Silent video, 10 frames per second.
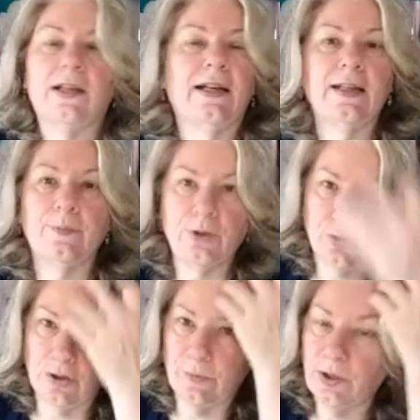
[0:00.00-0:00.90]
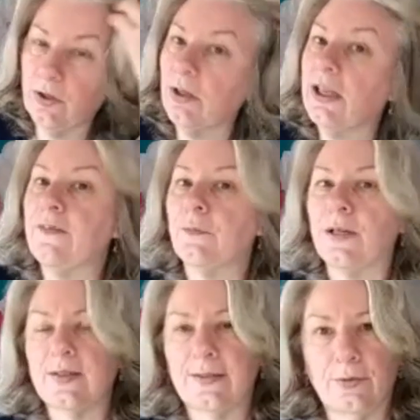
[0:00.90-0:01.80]
I am a Janome girl. I've bought
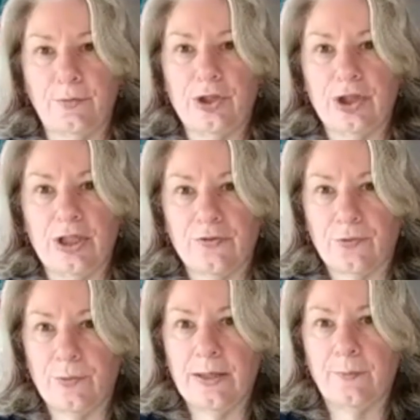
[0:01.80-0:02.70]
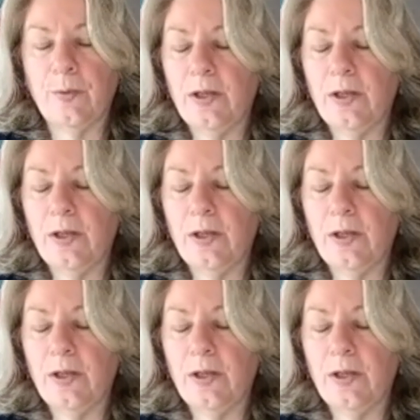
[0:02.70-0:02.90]
several machines from him.